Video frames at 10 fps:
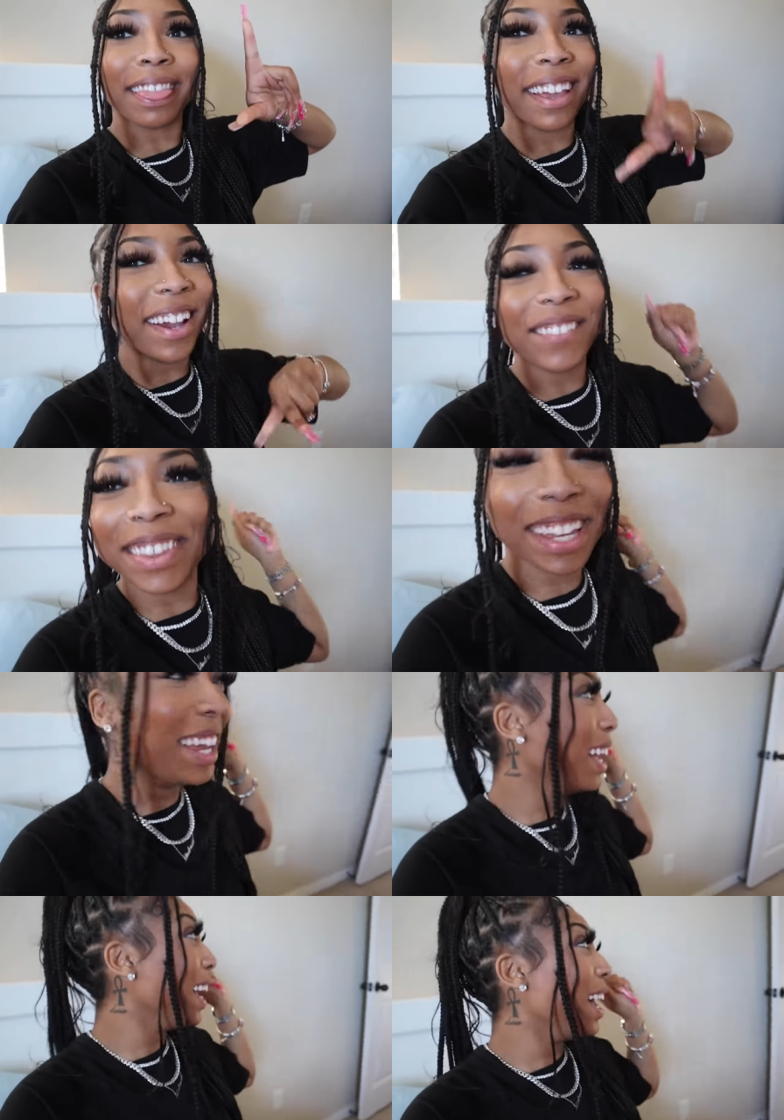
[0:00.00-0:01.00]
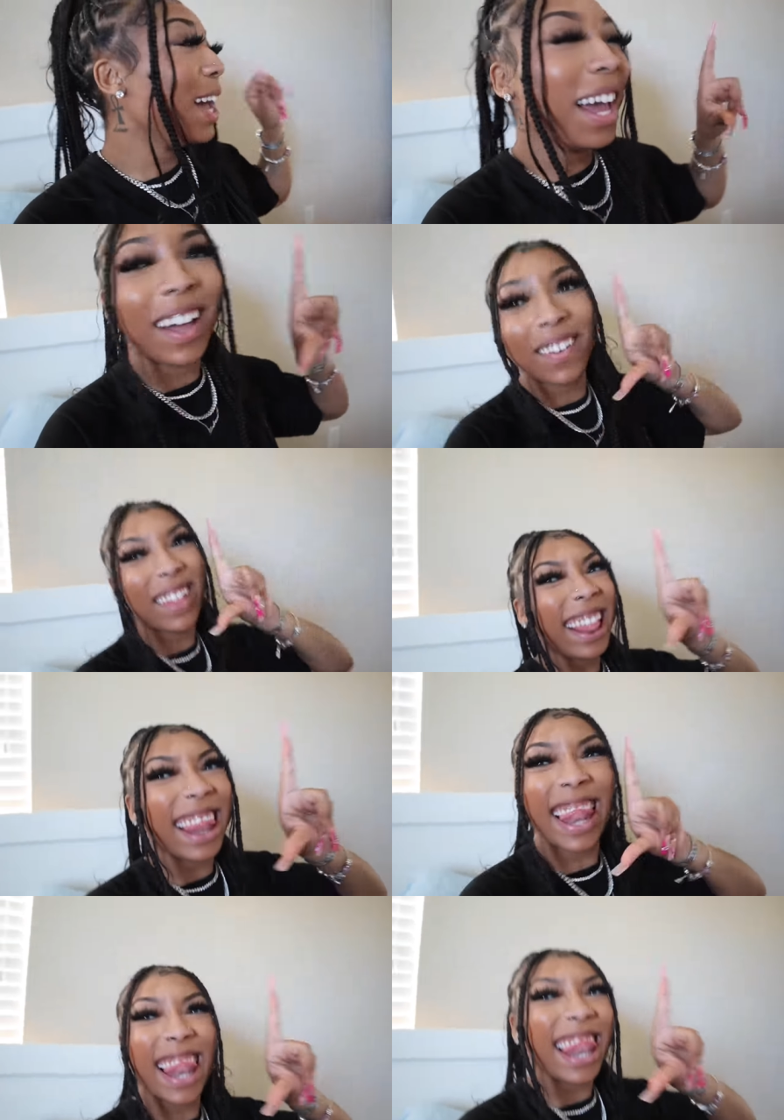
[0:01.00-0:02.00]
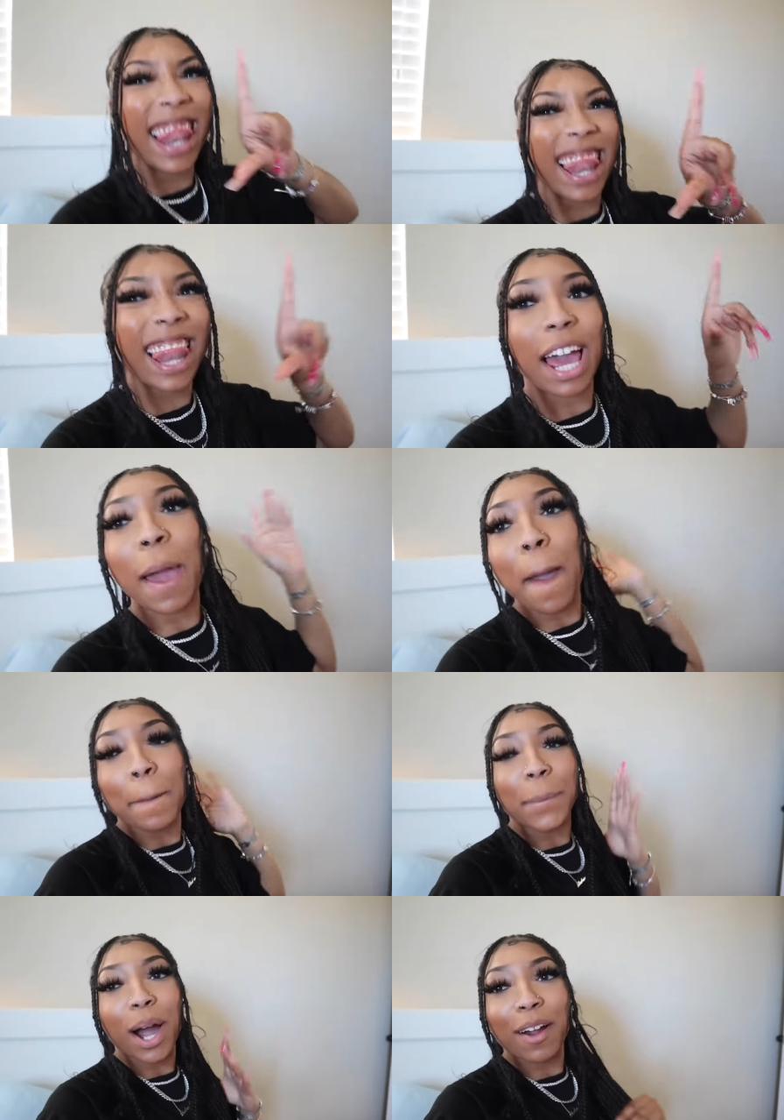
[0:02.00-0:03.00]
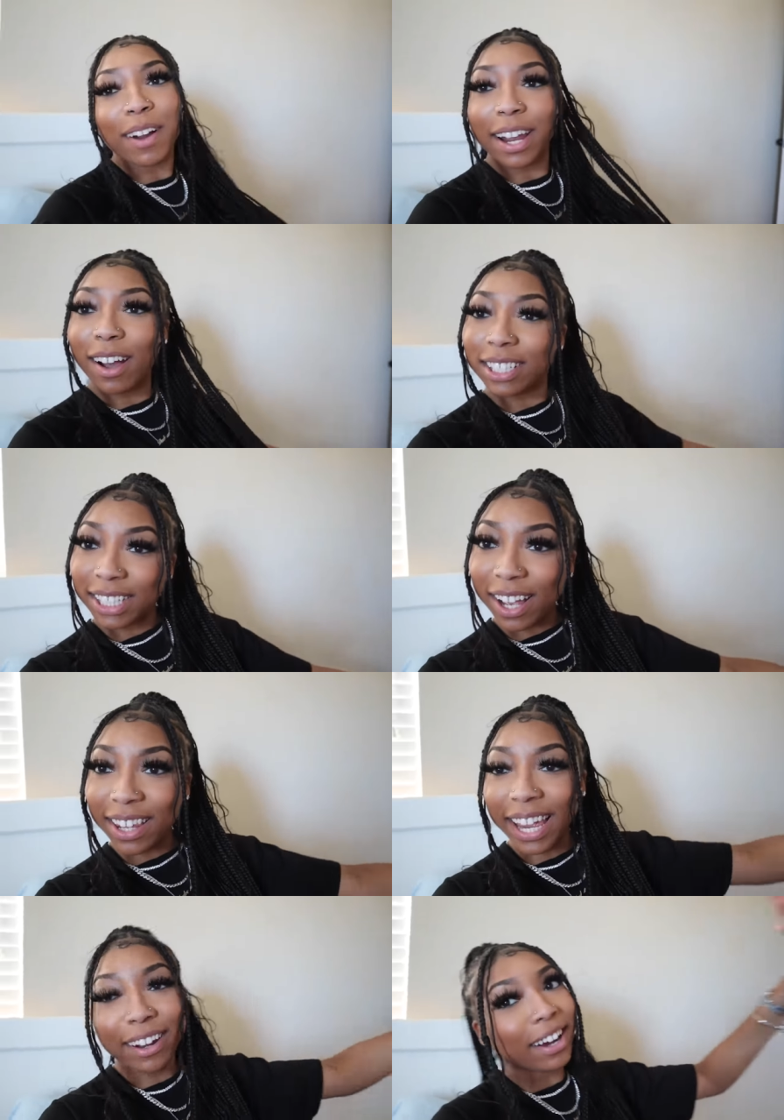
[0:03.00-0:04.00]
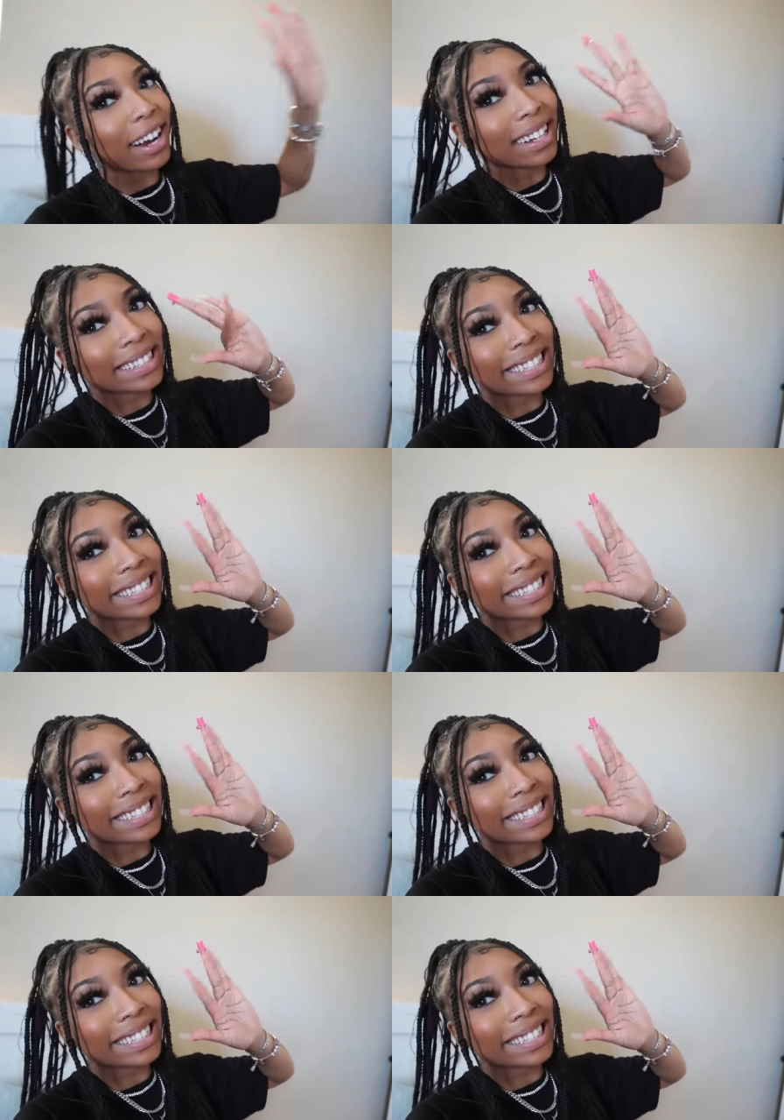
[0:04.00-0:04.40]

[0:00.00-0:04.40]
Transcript: love them. But all right, y'all. See y'all later